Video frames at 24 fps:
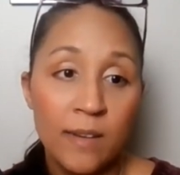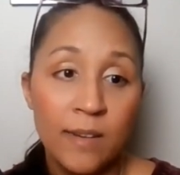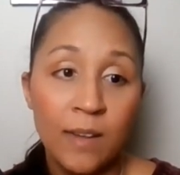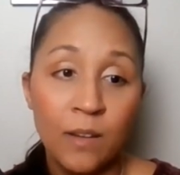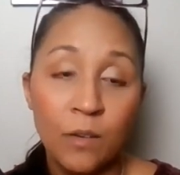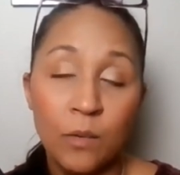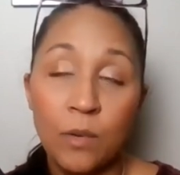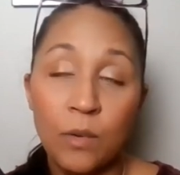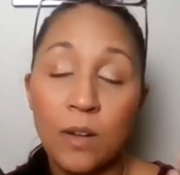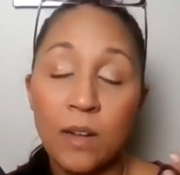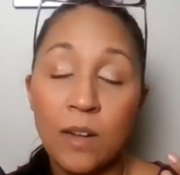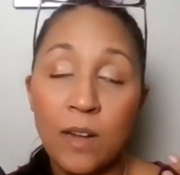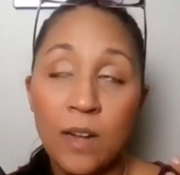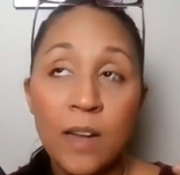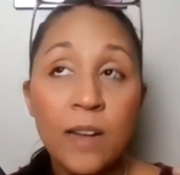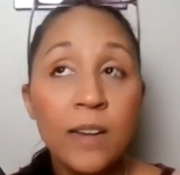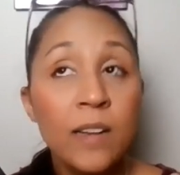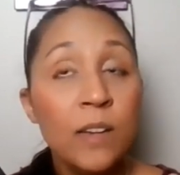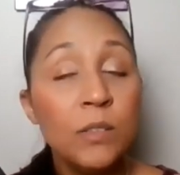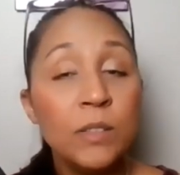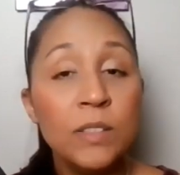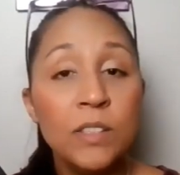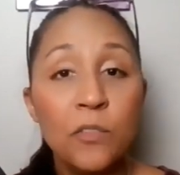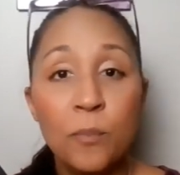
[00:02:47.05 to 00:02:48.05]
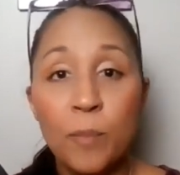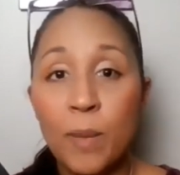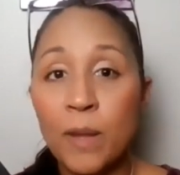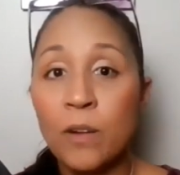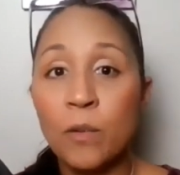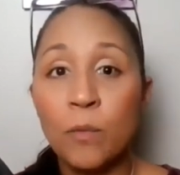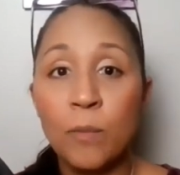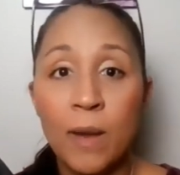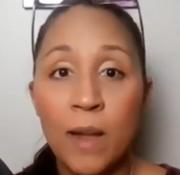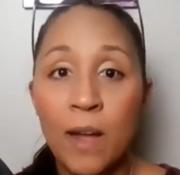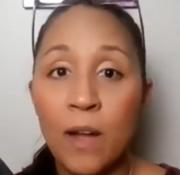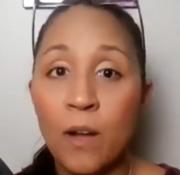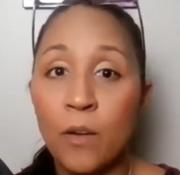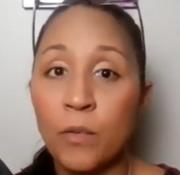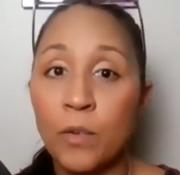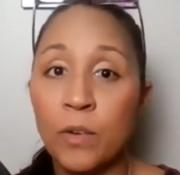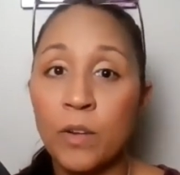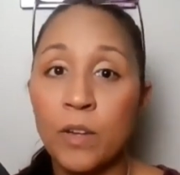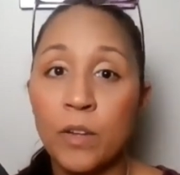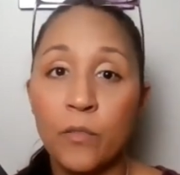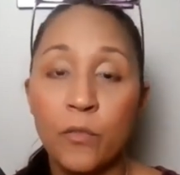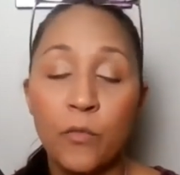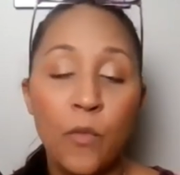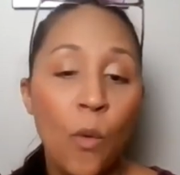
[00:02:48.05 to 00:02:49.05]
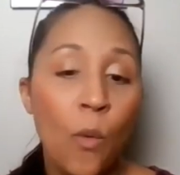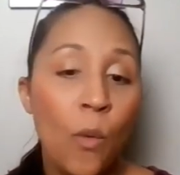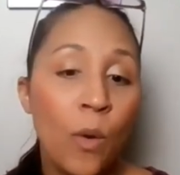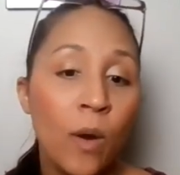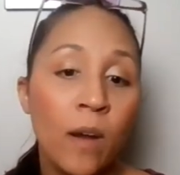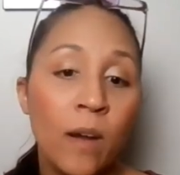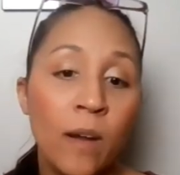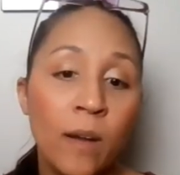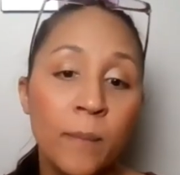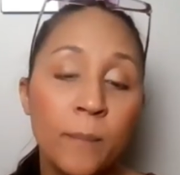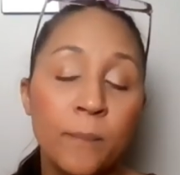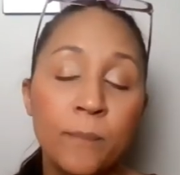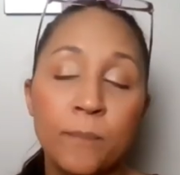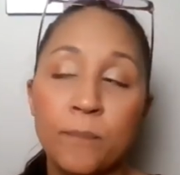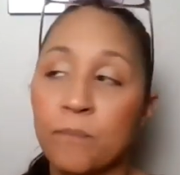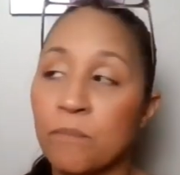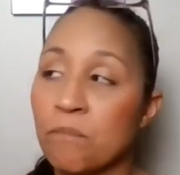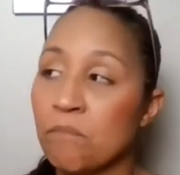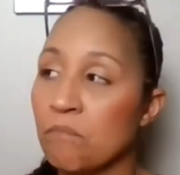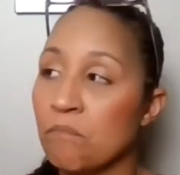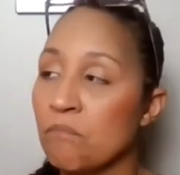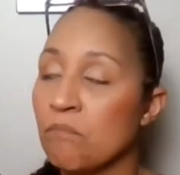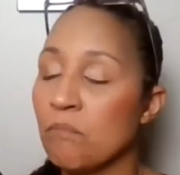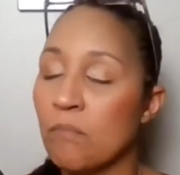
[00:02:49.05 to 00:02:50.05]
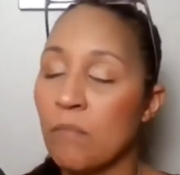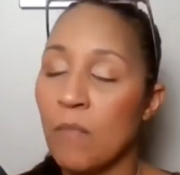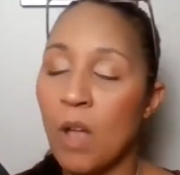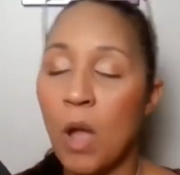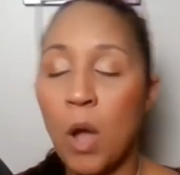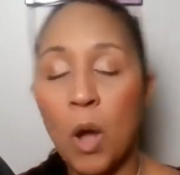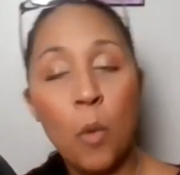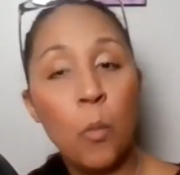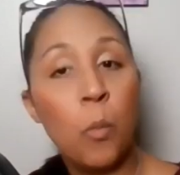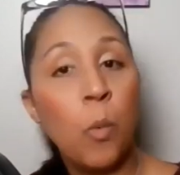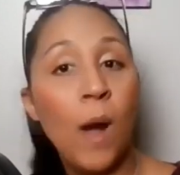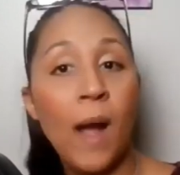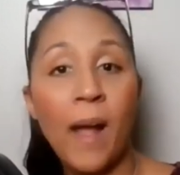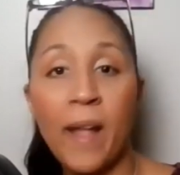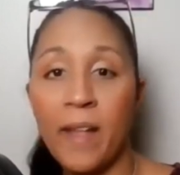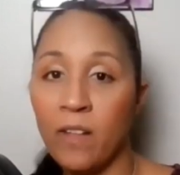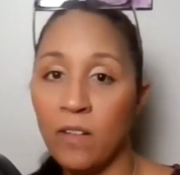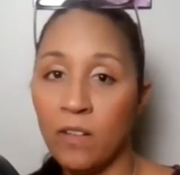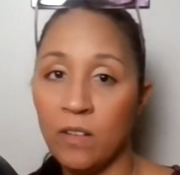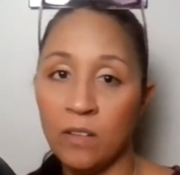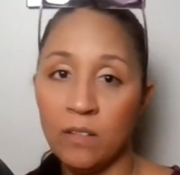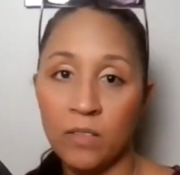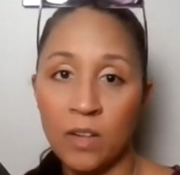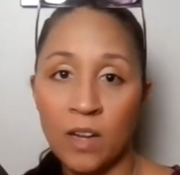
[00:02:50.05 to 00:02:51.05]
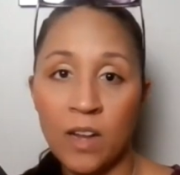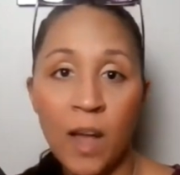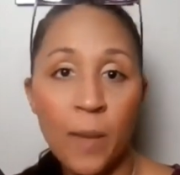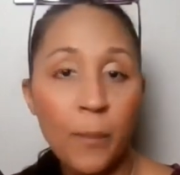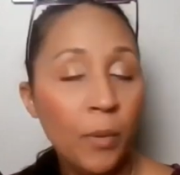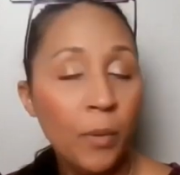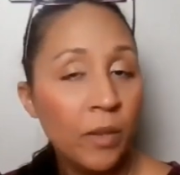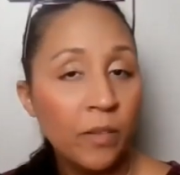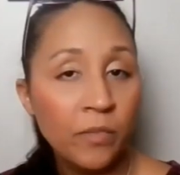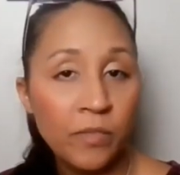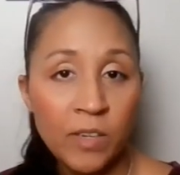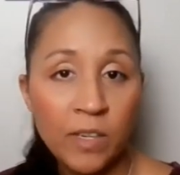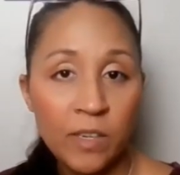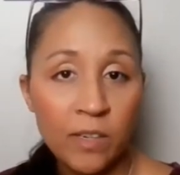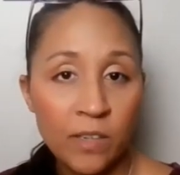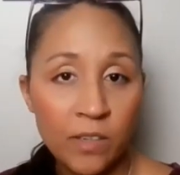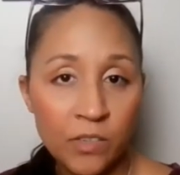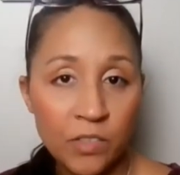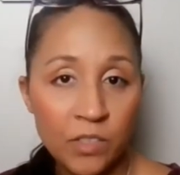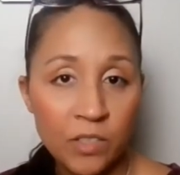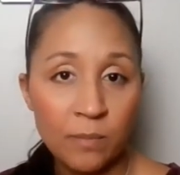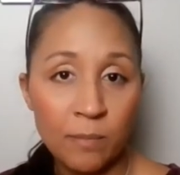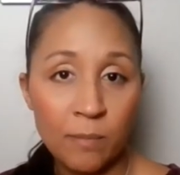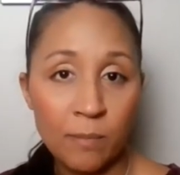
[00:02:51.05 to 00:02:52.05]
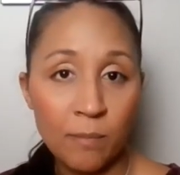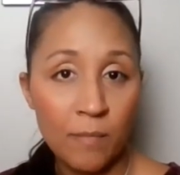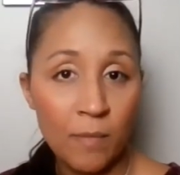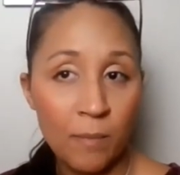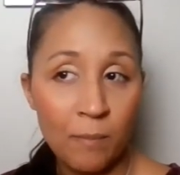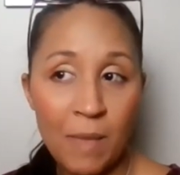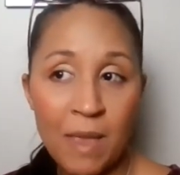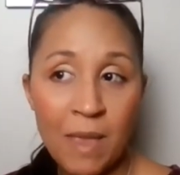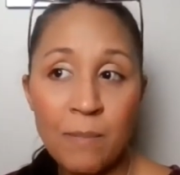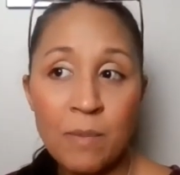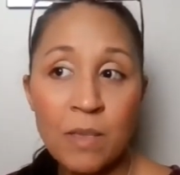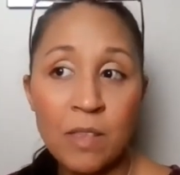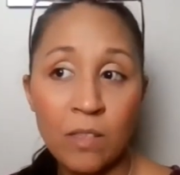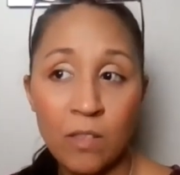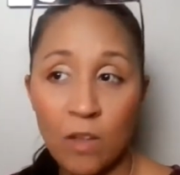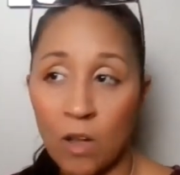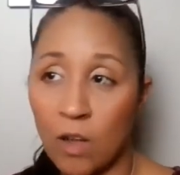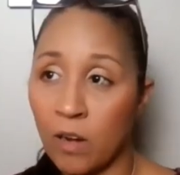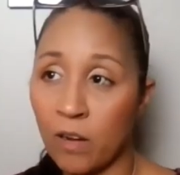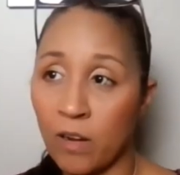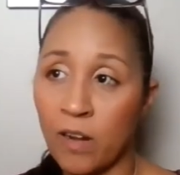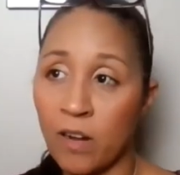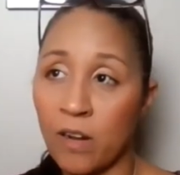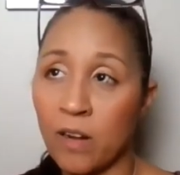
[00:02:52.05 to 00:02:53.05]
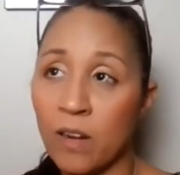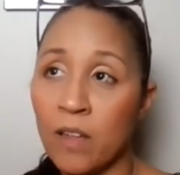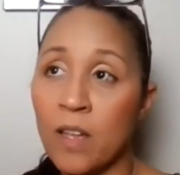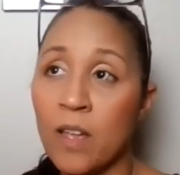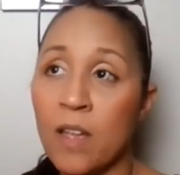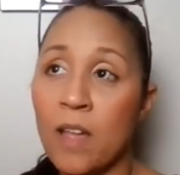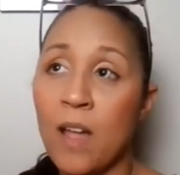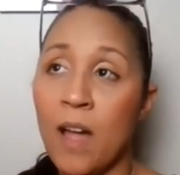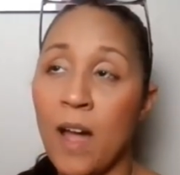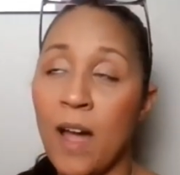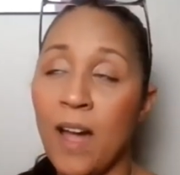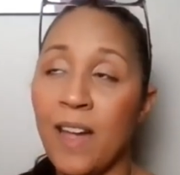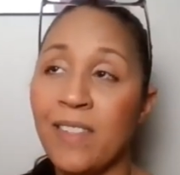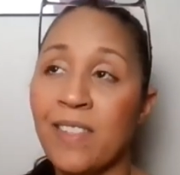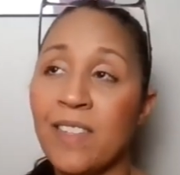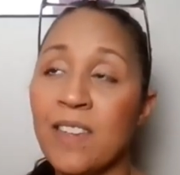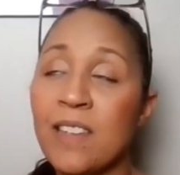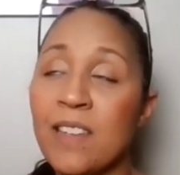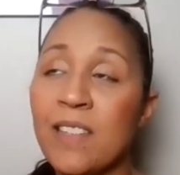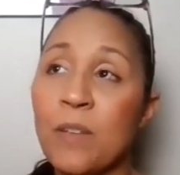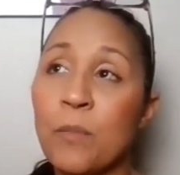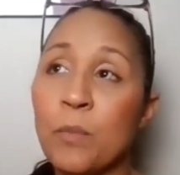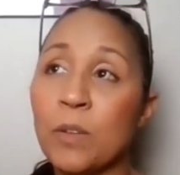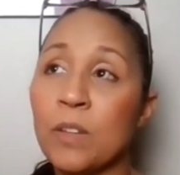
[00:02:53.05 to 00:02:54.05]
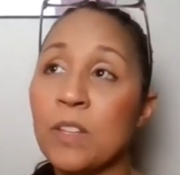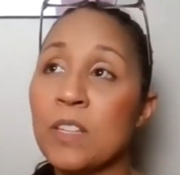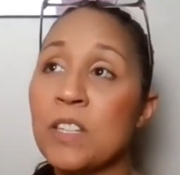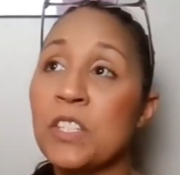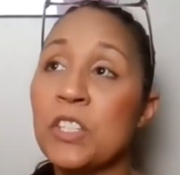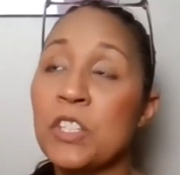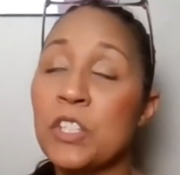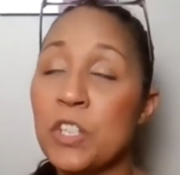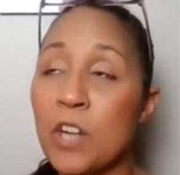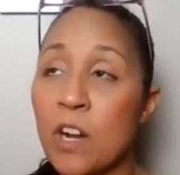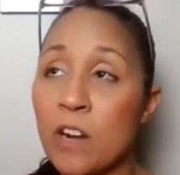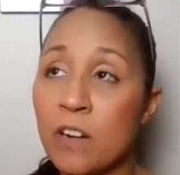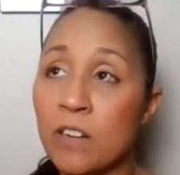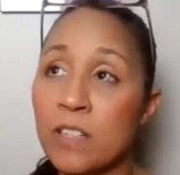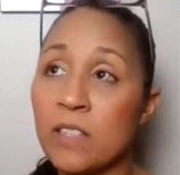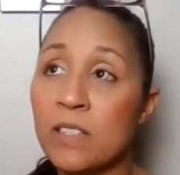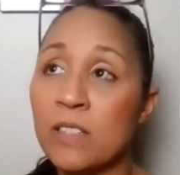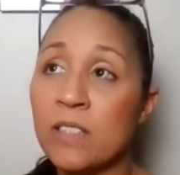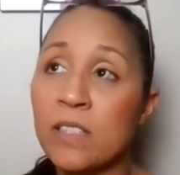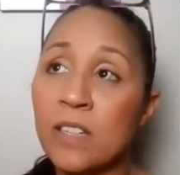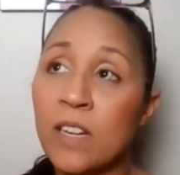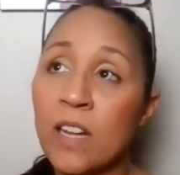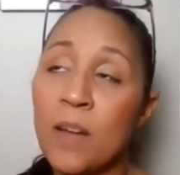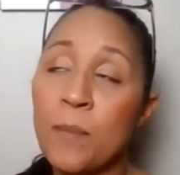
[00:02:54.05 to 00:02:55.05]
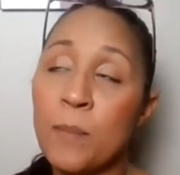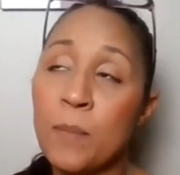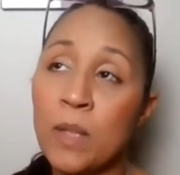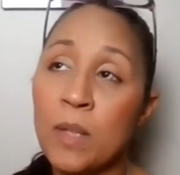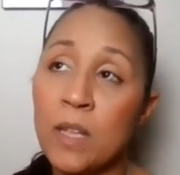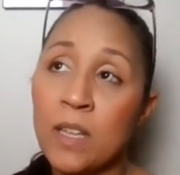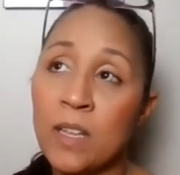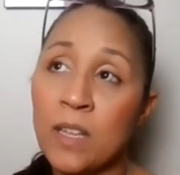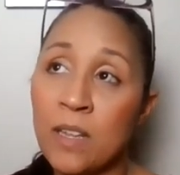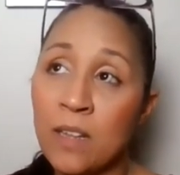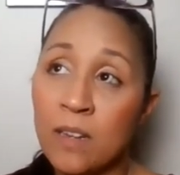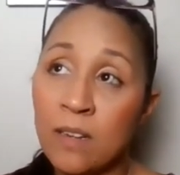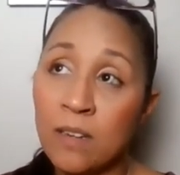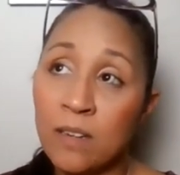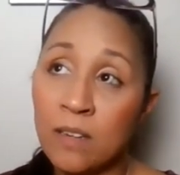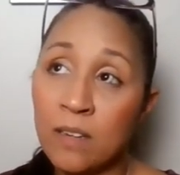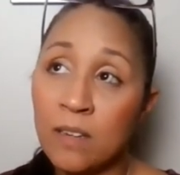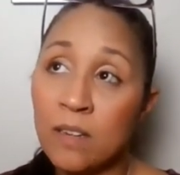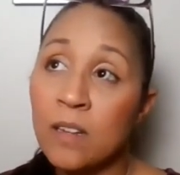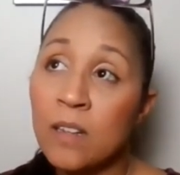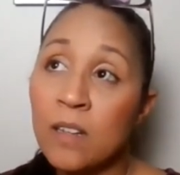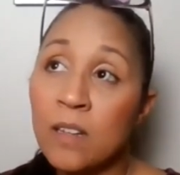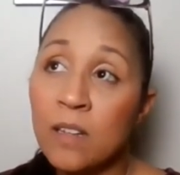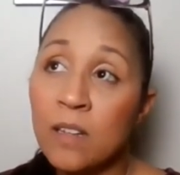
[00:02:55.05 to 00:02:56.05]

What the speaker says: Now, cutouts have been around for a while, a couple of years, maybe longer. I think they really started to come in